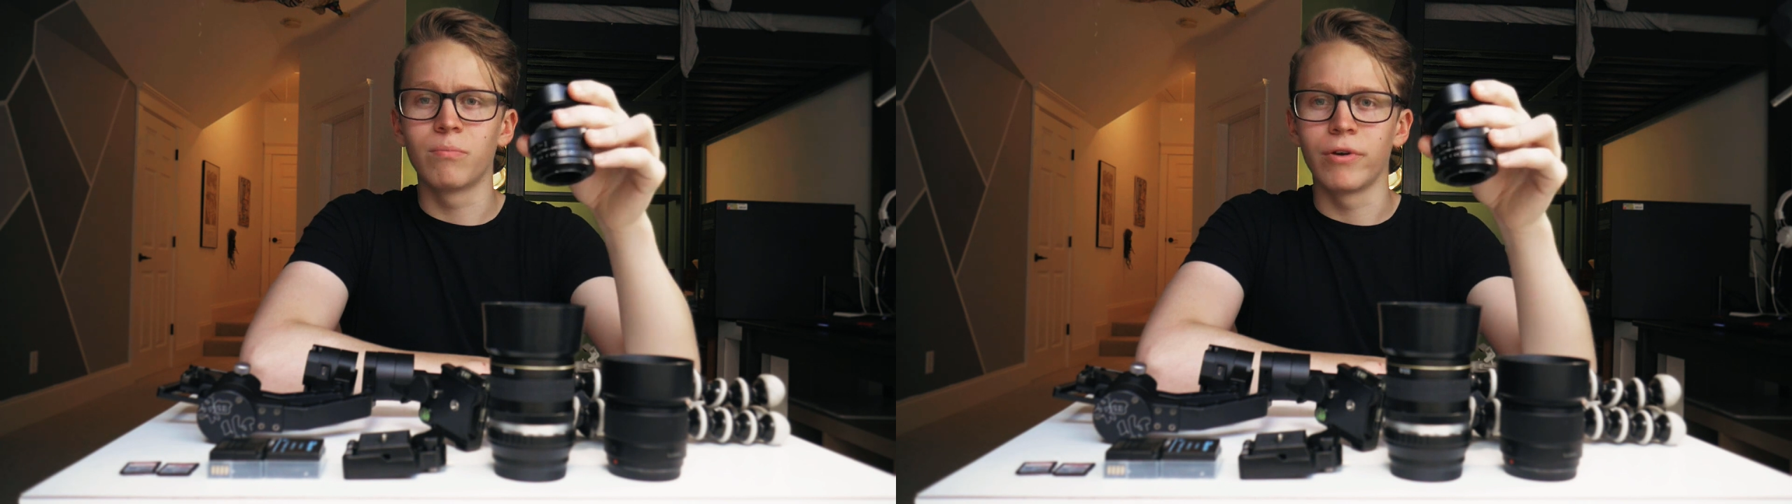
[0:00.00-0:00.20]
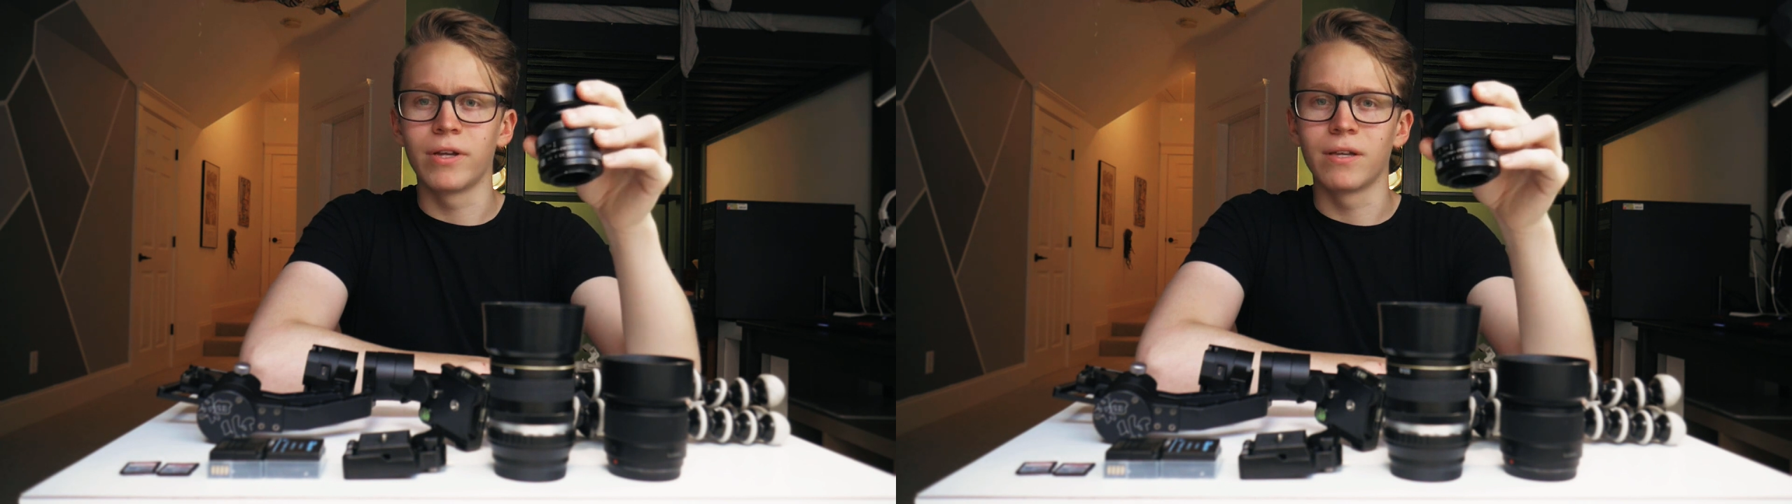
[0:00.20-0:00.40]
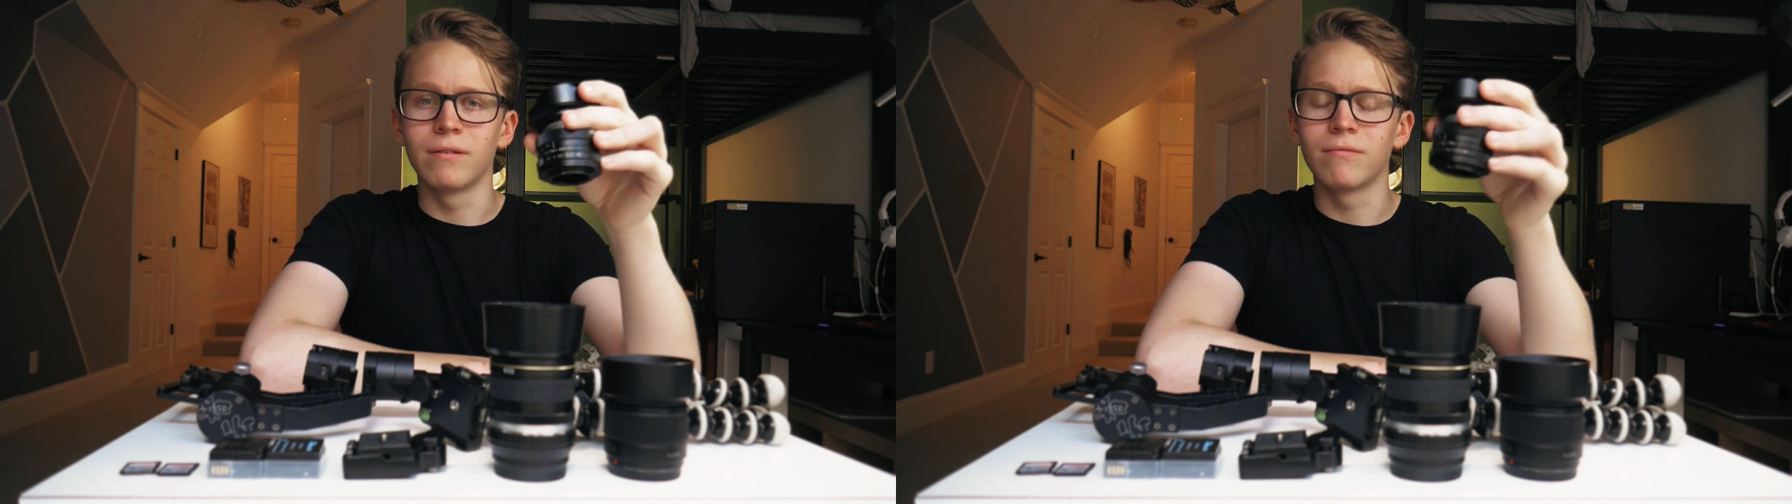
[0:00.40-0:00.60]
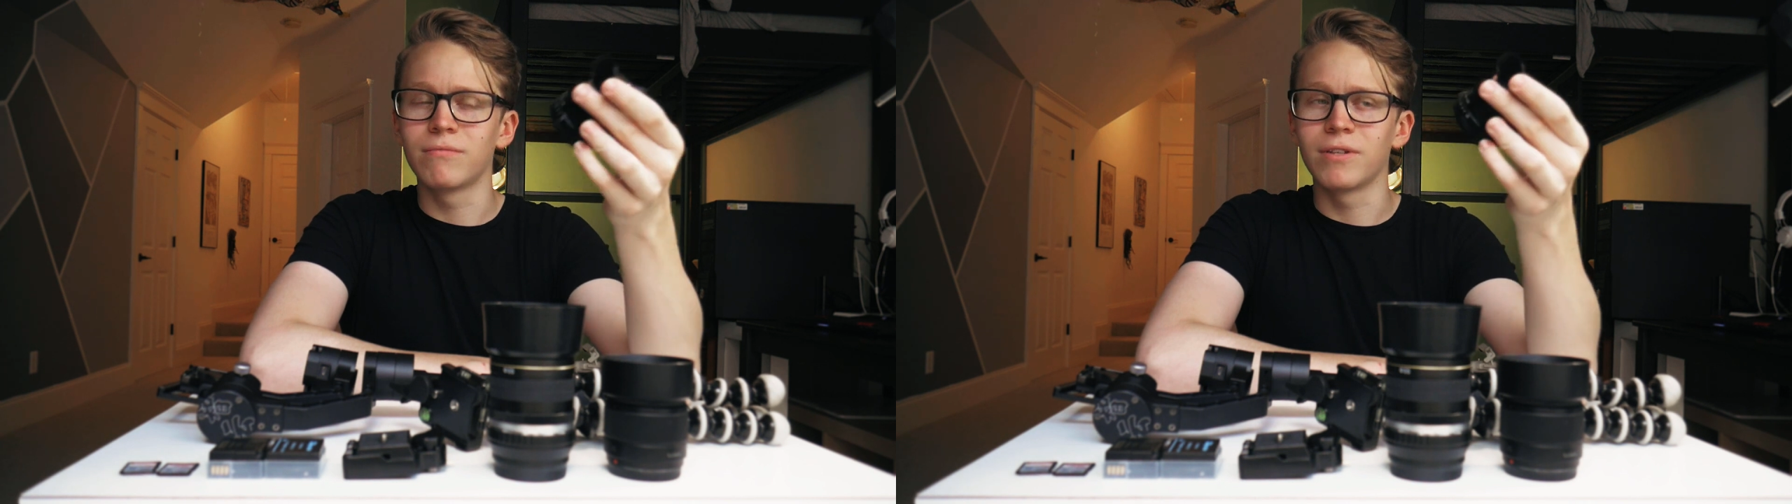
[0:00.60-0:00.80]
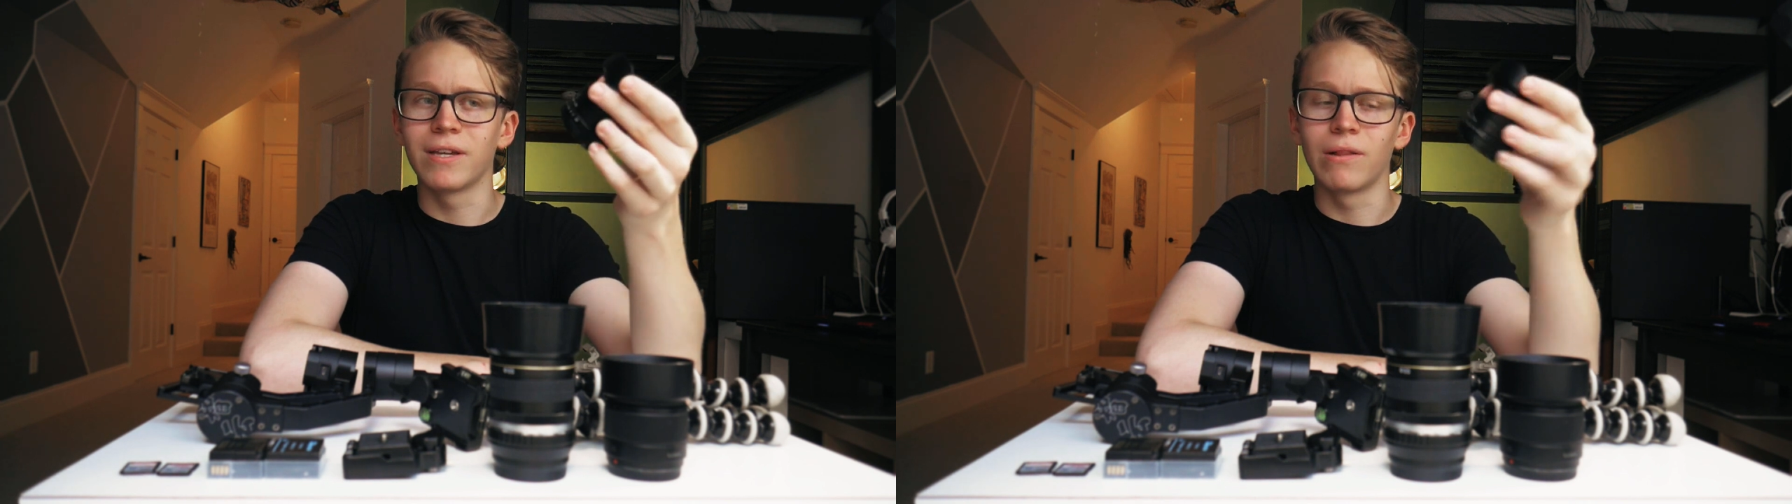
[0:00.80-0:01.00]
break it
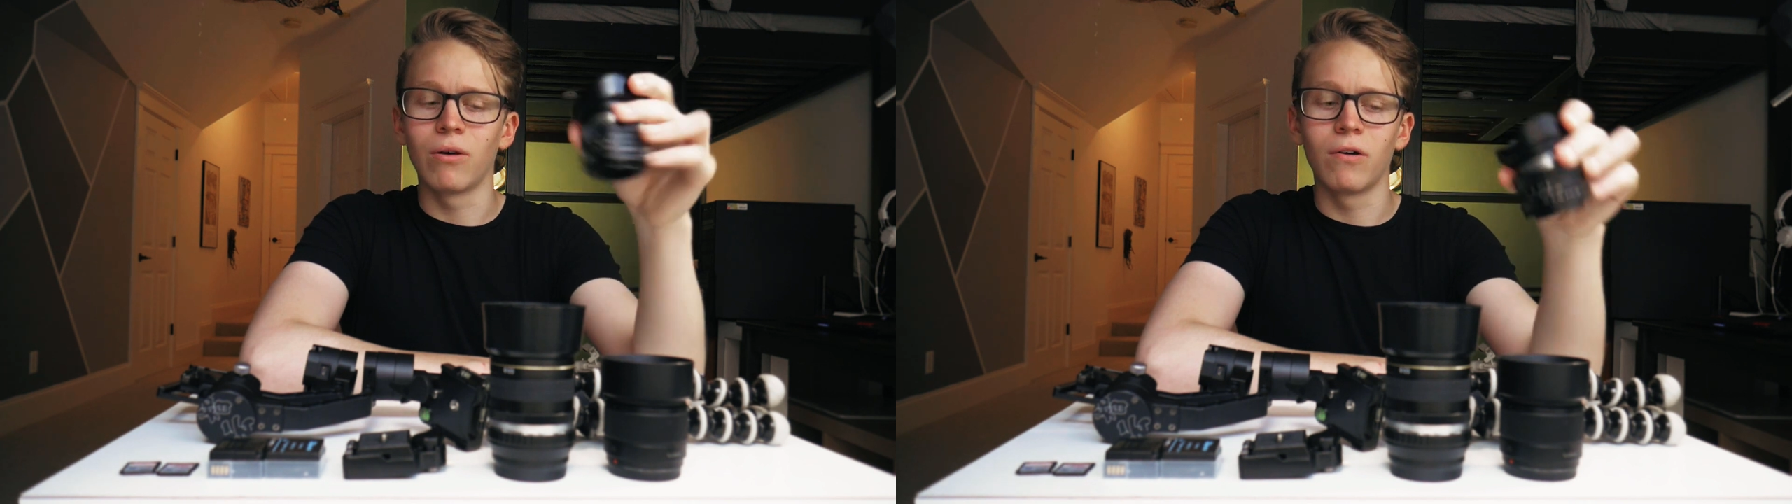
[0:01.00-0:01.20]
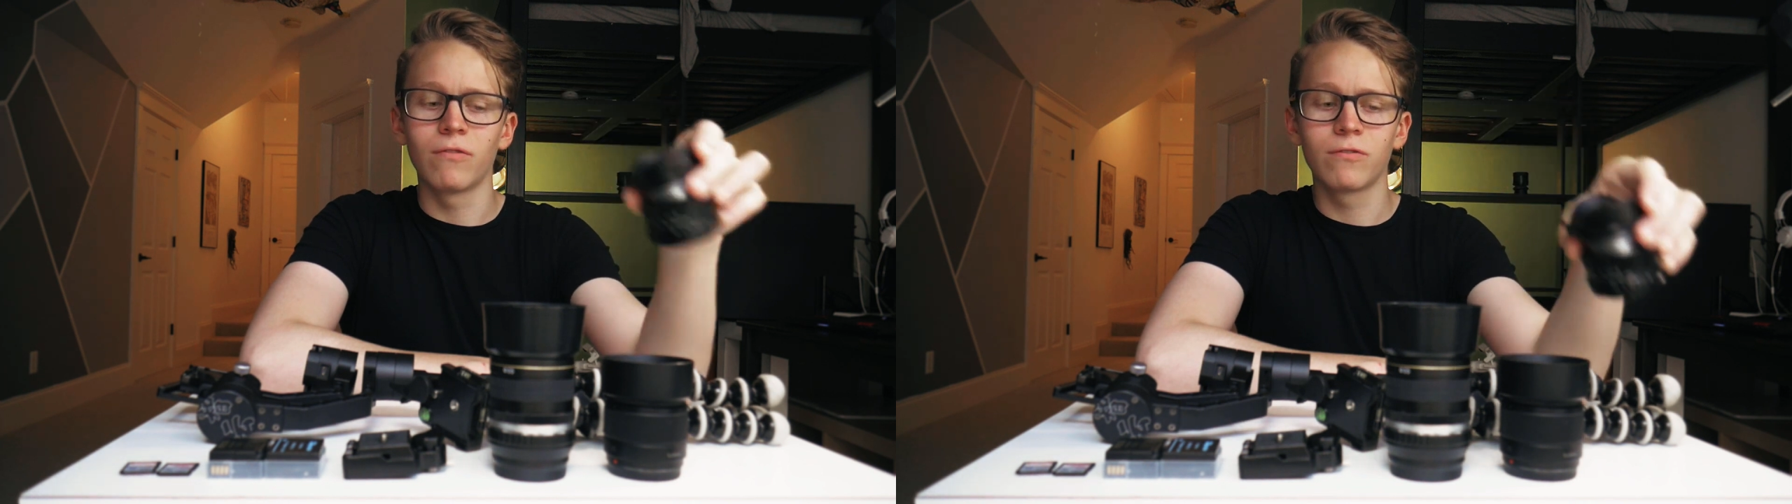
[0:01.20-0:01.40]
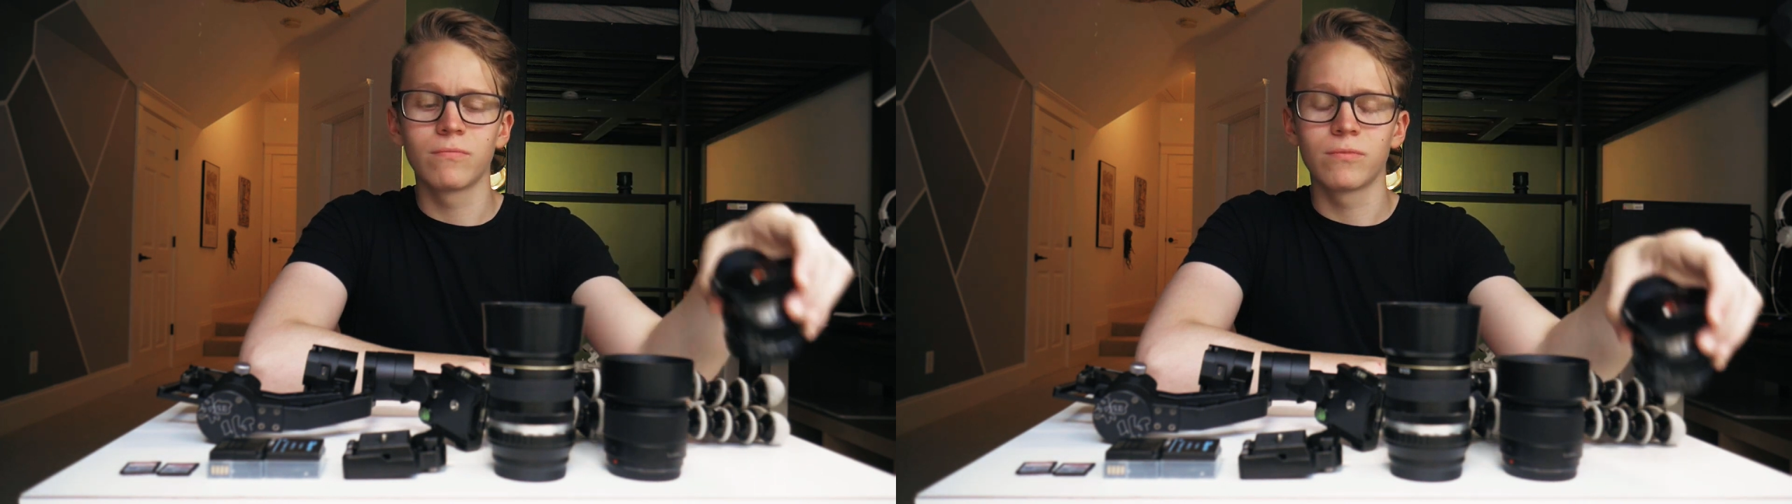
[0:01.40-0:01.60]
to get it off.